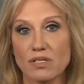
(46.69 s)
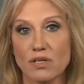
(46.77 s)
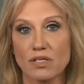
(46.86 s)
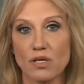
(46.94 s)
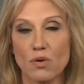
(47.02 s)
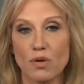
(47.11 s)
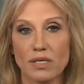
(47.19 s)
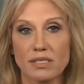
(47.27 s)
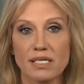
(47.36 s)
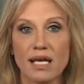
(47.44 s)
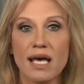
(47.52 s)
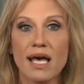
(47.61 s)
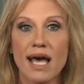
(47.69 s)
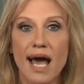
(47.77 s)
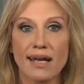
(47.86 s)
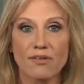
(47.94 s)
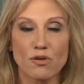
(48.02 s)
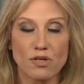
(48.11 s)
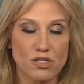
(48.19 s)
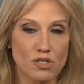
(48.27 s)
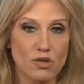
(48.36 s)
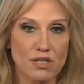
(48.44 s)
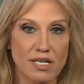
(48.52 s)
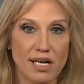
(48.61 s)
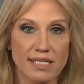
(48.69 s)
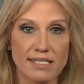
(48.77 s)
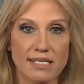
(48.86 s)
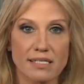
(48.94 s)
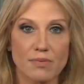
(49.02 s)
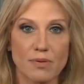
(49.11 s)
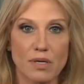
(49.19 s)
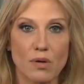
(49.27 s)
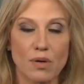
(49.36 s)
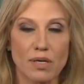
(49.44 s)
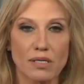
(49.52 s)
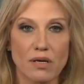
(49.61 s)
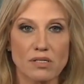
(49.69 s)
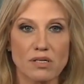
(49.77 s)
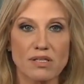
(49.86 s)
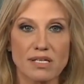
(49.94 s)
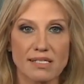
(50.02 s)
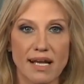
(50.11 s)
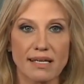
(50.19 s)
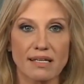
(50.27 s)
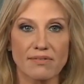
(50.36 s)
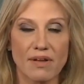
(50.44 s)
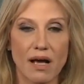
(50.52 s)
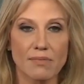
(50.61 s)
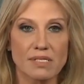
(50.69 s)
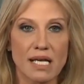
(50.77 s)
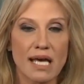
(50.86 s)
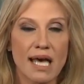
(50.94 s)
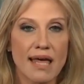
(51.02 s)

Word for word: Circuit Courts, and of course, two the United States Supreme Court, and also the executive noms.